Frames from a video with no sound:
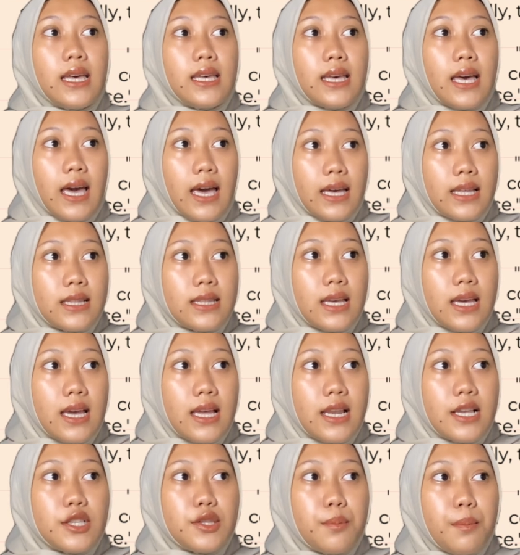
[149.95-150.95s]
and it
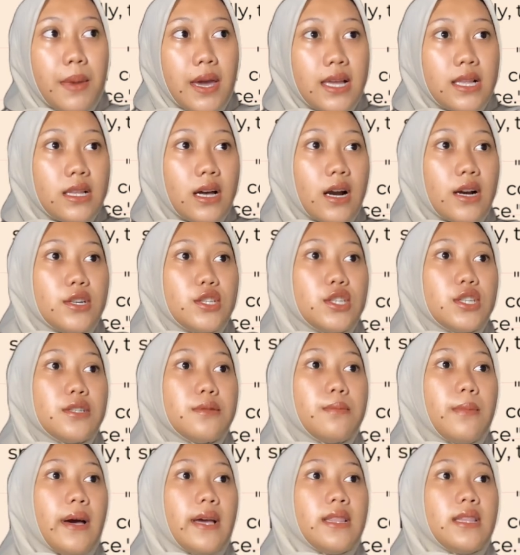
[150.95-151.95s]
is made
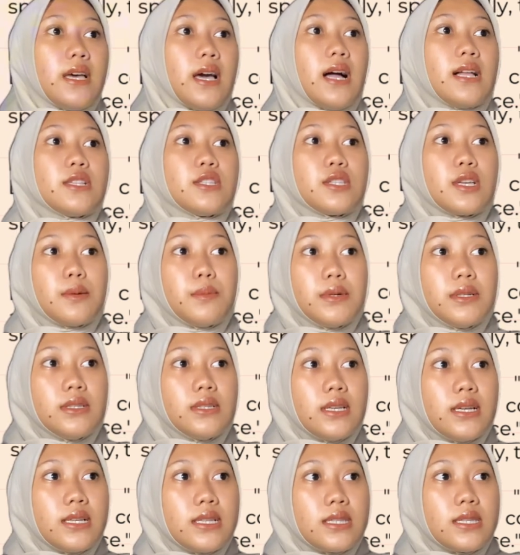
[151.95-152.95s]
urgent by the
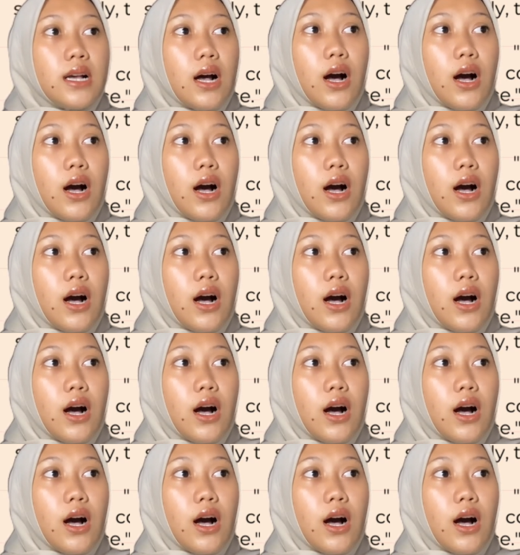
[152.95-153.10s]
unstableness